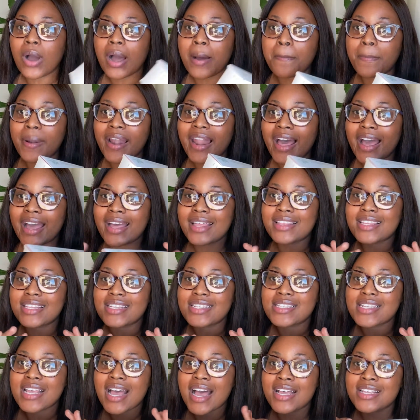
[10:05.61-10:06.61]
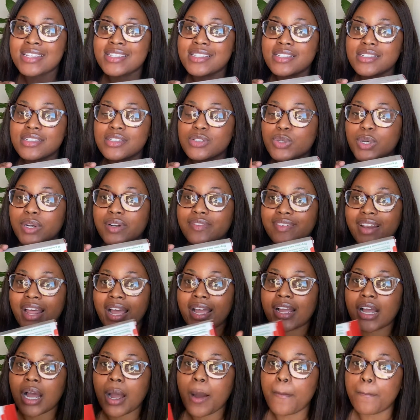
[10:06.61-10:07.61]
applying this as sort of
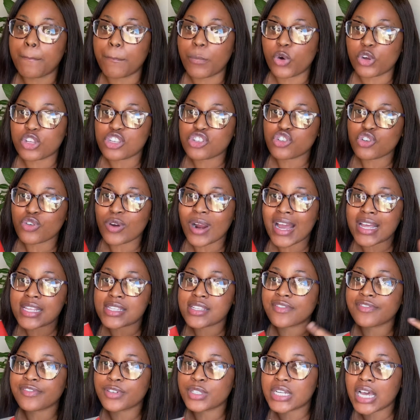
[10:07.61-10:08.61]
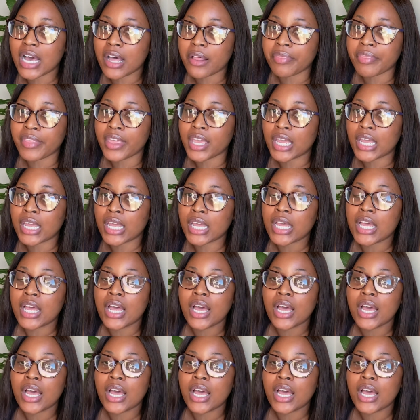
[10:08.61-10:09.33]
like a moisturizer for down there,